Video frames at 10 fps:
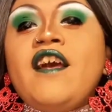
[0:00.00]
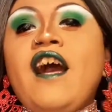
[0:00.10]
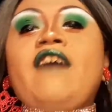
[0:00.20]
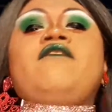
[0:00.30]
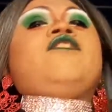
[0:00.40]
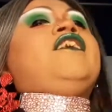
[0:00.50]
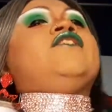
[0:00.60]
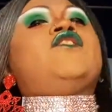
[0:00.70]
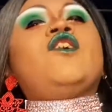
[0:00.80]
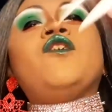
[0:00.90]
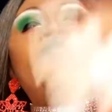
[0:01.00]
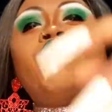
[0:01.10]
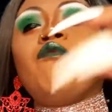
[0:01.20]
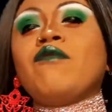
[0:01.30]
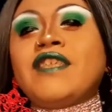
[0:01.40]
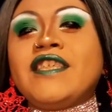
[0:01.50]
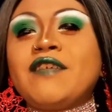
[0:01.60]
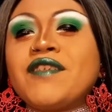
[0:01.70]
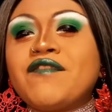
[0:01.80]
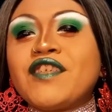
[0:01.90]
okay, so since it
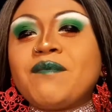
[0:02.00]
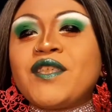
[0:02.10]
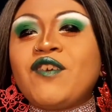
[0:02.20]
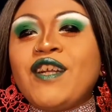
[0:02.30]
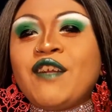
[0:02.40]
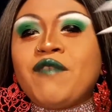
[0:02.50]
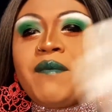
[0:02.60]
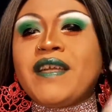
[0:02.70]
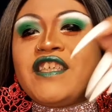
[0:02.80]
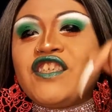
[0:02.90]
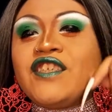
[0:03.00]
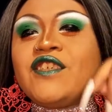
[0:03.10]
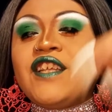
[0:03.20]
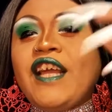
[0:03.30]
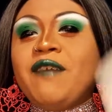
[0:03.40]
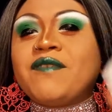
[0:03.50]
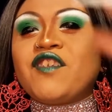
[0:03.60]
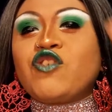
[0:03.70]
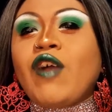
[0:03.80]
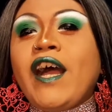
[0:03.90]
was the first episode, I didn't really pay attention to the names of
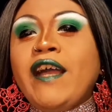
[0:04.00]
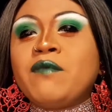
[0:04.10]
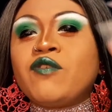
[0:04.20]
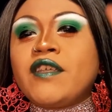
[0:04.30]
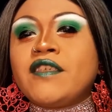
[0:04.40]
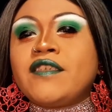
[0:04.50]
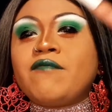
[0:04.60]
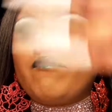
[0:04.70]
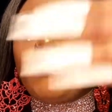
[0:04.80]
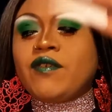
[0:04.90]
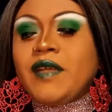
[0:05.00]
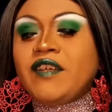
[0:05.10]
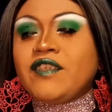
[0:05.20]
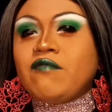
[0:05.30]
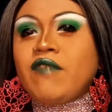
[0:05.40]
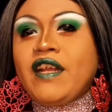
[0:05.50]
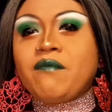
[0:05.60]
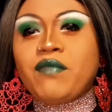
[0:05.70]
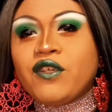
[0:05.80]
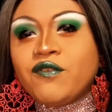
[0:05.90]
the tribes, so I just wrote them down as red
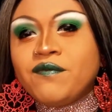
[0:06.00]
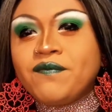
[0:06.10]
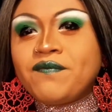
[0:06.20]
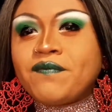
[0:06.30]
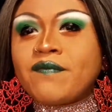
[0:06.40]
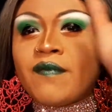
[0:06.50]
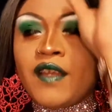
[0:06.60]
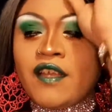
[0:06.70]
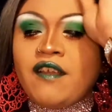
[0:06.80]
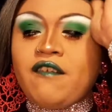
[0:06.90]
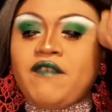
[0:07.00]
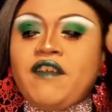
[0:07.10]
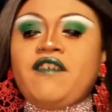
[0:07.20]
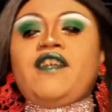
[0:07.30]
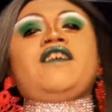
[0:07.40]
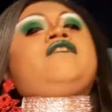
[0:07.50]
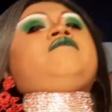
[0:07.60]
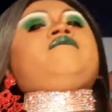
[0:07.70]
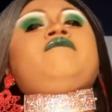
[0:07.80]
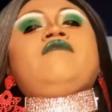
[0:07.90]
and blue. Very
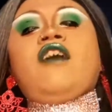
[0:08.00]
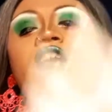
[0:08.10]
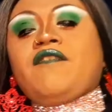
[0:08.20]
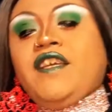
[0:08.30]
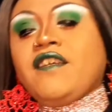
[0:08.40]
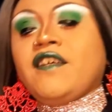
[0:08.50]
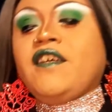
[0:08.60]
obvi.